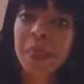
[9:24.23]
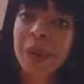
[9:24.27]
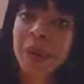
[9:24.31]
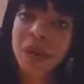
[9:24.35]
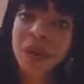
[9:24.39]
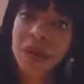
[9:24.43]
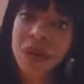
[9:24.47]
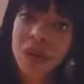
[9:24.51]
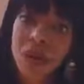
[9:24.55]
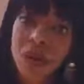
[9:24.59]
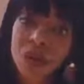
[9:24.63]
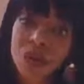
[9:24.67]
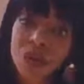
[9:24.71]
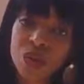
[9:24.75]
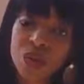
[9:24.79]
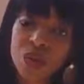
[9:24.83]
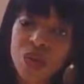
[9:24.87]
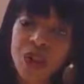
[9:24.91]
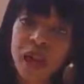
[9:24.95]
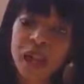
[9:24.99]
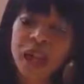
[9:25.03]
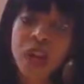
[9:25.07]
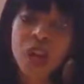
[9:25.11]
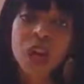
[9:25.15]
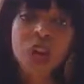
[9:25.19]
am I not on
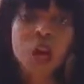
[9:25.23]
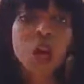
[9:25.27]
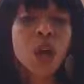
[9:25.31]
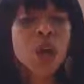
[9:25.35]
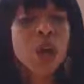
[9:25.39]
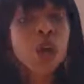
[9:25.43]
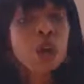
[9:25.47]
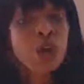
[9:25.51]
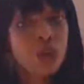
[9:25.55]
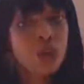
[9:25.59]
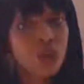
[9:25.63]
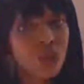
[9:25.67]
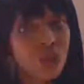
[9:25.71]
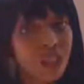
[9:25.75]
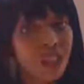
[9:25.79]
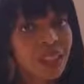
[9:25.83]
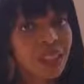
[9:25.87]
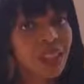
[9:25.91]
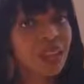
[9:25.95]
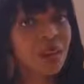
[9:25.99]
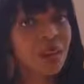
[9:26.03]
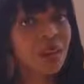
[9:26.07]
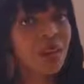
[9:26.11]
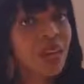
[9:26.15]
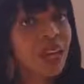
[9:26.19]
track? You can
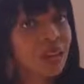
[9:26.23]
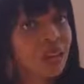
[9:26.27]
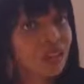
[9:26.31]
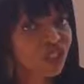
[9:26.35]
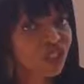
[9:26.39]
then make